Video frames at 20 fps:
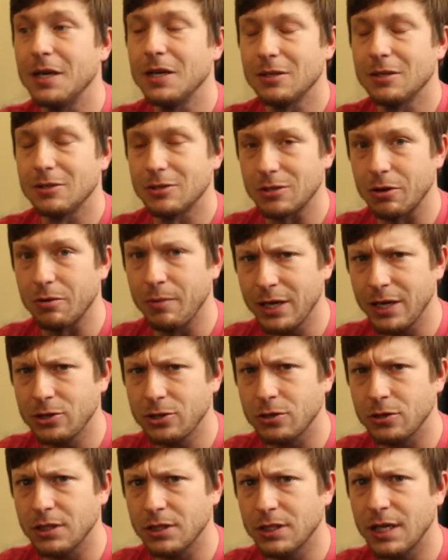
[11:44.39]
So make
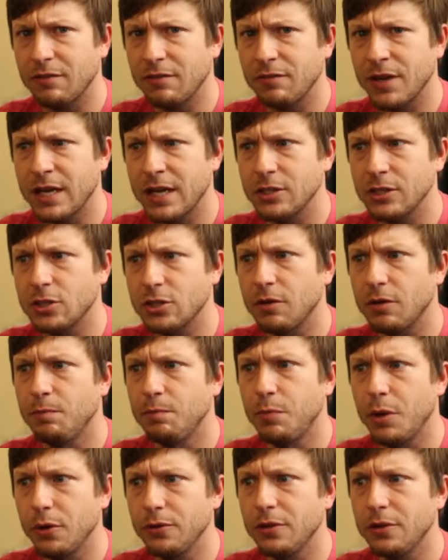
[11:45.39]
sure to take advantage of
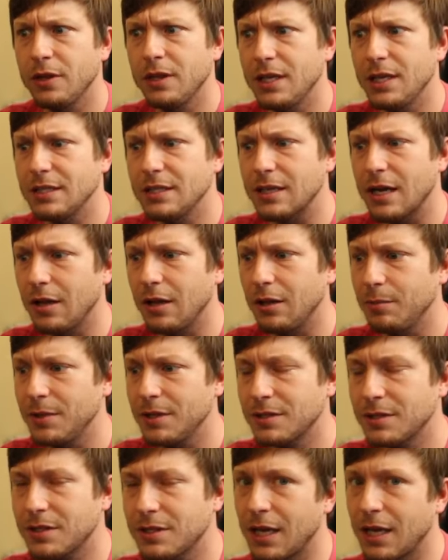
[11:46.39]
both of these elements.